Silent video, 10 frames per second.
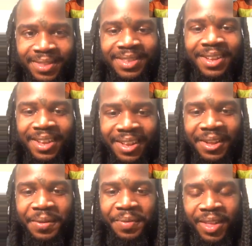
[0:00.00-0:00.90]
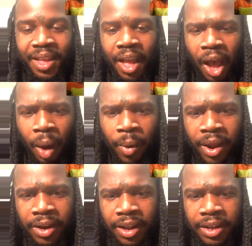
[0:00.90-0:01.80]
Uh-huh. All
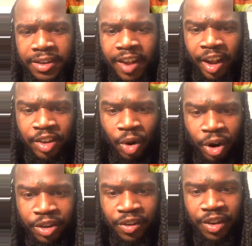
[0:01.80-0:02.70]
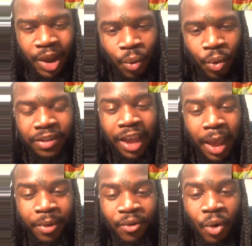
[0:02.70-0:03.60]
right. Natasha Archie said, what type
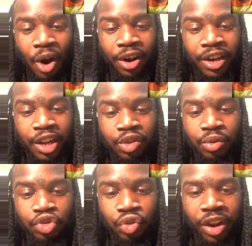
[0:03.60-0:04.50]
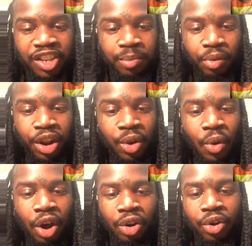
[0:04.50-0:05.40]
of water did you drink? Spring
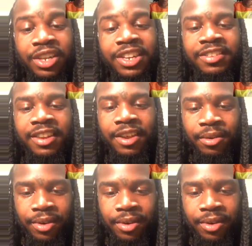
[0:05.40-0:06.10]
water or distilled?